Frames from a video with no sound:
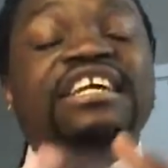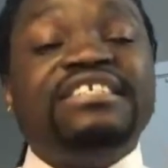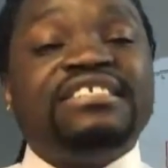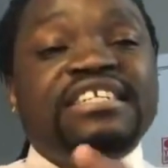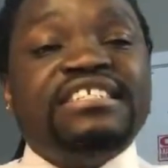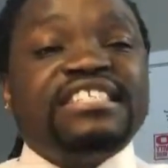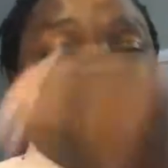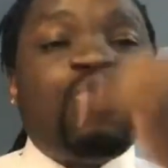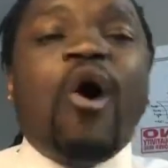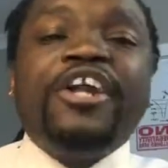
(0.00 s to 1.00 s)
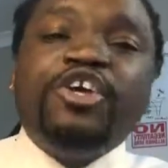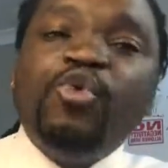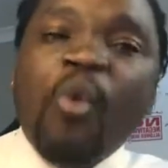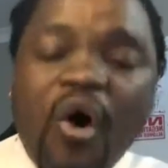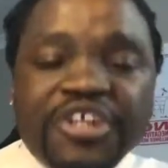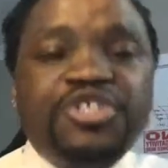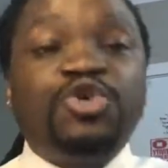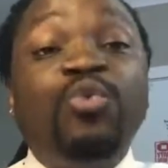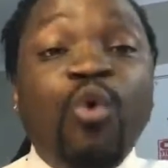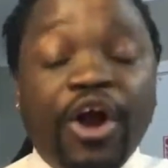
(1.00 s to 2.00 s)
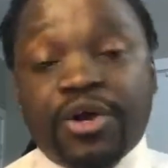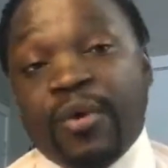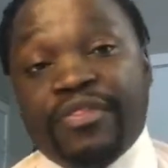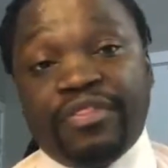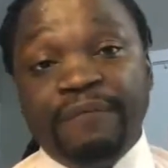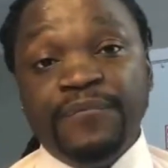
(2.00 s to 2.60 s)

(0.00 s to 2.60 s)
is, is, is what you want to work with.